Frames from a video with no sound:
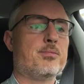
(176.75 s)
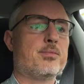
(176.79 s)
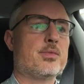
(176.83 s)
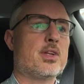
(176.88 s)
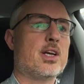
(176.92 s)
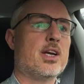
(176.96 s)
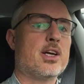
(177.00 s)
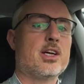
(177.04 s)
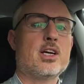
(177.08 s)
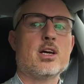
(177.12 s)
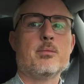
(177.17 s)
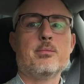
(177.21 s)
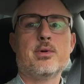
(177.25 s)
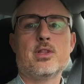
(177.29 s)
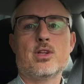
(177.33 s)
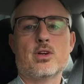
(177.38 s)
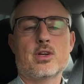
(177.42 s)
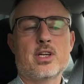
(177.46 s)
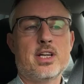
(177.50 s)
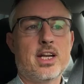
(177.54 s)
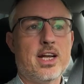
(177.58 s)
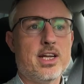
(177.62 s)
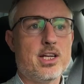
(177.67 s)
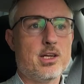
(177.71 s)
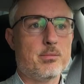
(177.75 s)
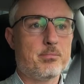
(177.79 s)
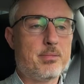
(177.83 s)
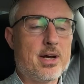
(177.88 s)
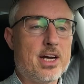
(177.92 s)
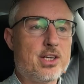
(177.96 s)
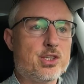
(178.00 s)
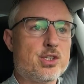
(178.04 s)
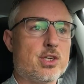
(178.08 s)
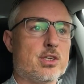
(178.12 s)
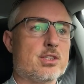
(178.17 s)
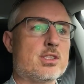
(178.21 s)
income and their Canadian
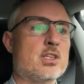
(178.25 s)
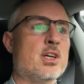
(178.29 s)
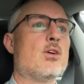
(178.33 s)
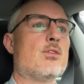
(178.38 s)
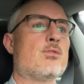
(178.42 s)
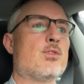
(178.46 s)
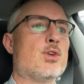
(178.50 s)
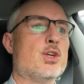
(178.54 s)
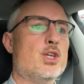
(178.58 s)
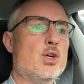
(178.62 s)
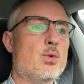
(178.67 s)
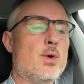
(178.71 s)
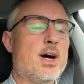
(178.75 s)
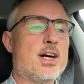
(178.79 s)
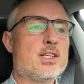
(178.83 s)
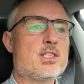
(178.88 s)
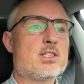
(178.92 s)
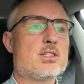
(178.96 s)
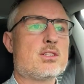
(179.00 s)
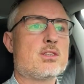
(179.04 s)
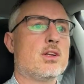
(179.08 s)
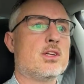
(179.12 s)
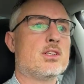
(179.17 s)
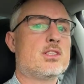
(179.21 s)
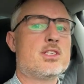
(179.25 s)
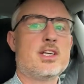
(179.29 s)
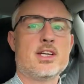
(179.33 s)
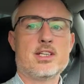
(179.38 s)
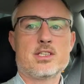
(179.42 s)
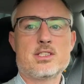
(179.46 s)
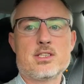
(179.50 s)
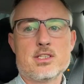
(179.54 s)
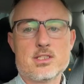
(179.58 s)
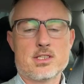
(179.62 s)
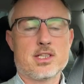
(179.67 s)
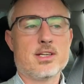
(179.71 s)
pensions. For U.S.
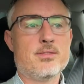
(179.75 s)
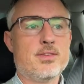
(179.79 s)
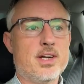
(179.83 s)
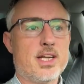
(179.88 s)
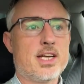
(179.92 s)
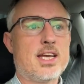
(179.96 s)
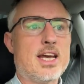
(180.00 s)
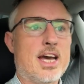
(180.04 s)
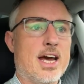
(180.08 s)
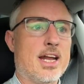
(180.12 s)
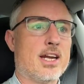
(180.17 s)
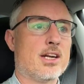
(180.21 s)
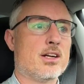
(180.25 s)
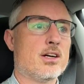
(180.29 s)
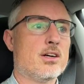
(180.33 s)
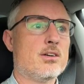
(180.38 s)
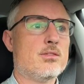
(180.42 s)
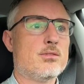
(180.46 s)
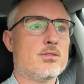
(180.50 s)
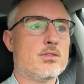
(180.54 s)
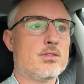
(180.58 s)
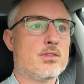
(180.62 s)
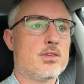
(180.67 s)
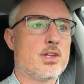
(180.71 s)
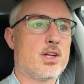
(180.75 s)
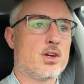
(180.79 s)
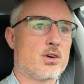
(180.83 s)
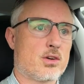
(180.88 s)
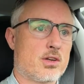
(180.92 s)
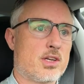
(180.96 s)
citizens living in Canada that are